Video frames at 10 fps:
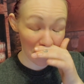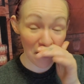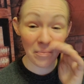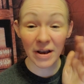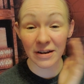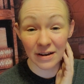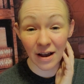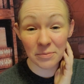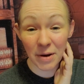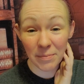Oh my
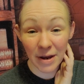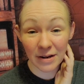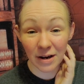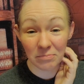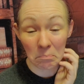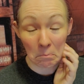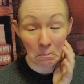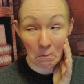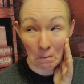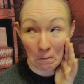god, my makeup.
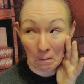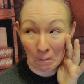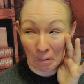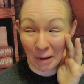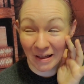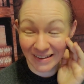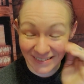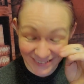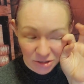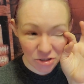
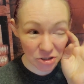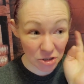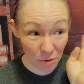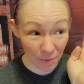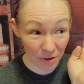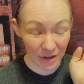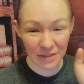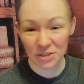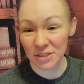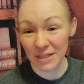Super
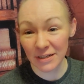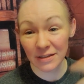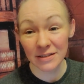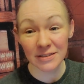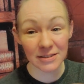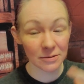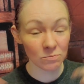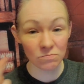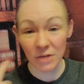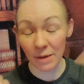cringe. See, at least
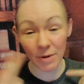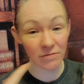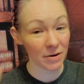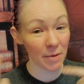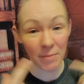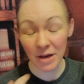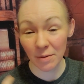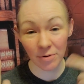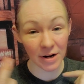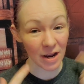can't make fun of my
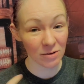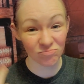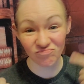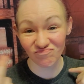makeup right now.